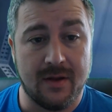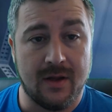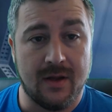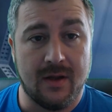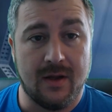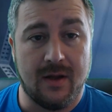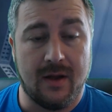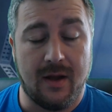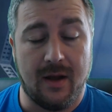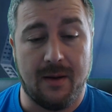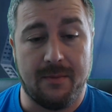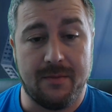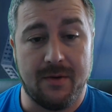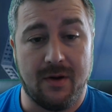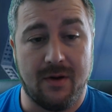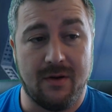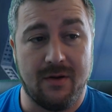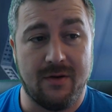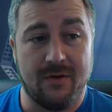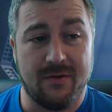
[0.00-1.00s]
I'm not
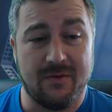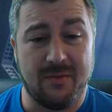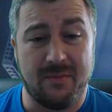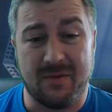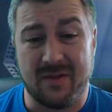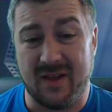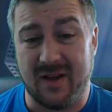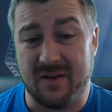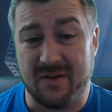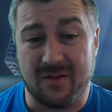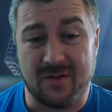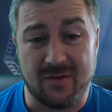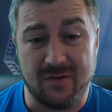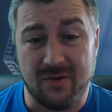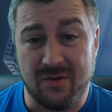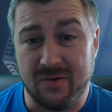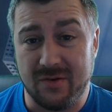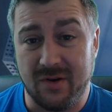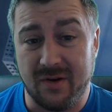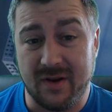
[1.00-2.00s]
100%
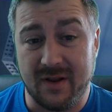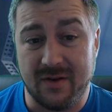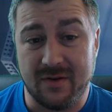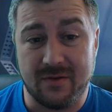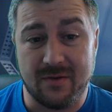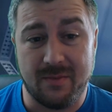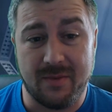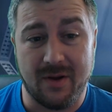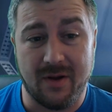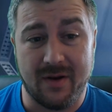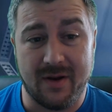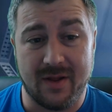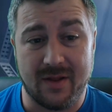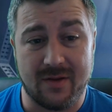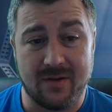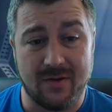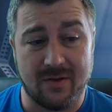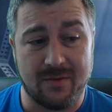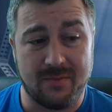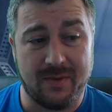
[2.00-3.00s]
sold on it, to be honest,
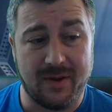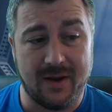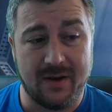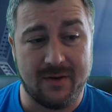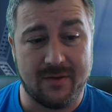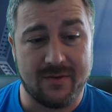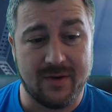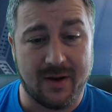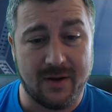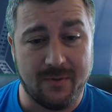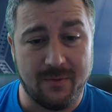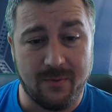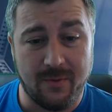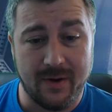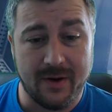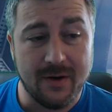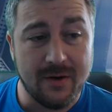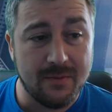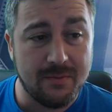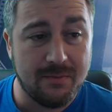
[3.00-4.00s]
as being a giant
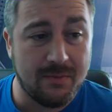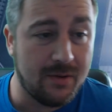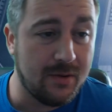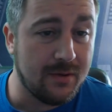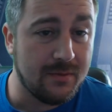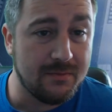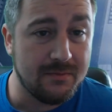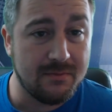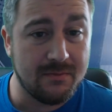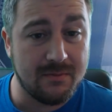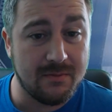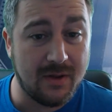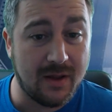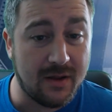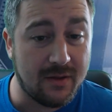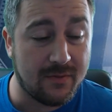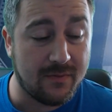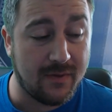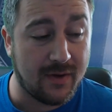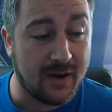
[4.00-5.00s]
winner, but it's
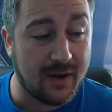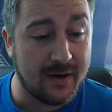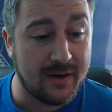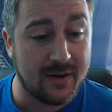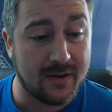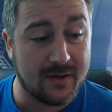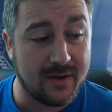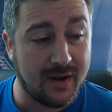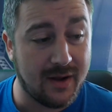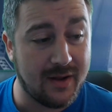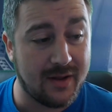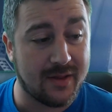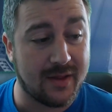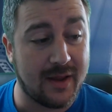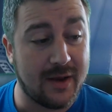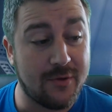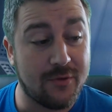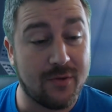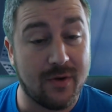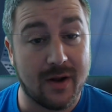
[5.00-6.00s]
fine. It's nice. It's
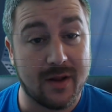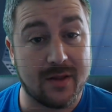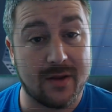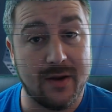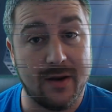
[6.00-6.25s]
interesting, if